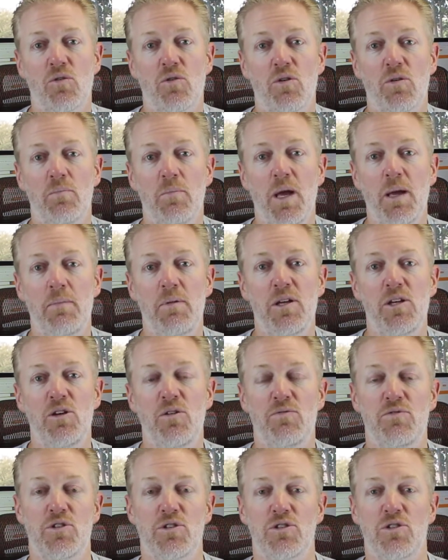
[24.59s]
or maybe
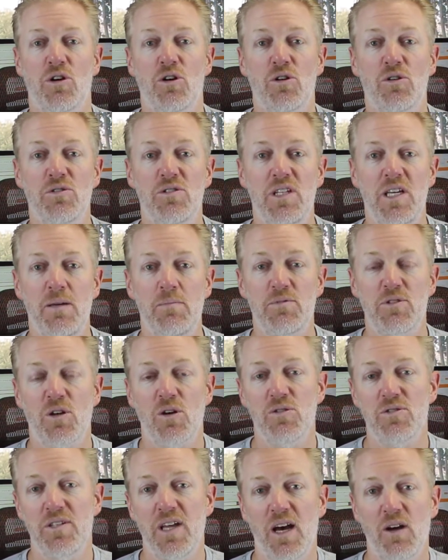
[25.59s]
you've just heard Teams
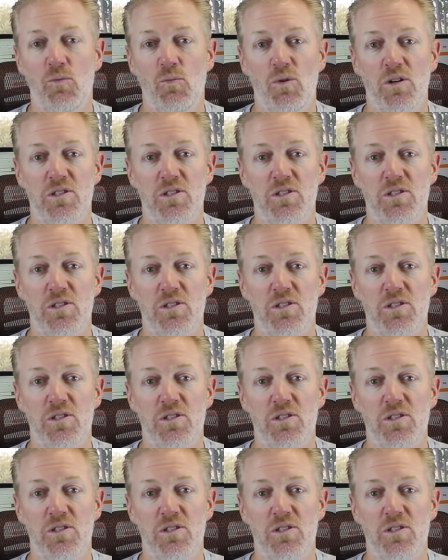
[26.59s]
goes down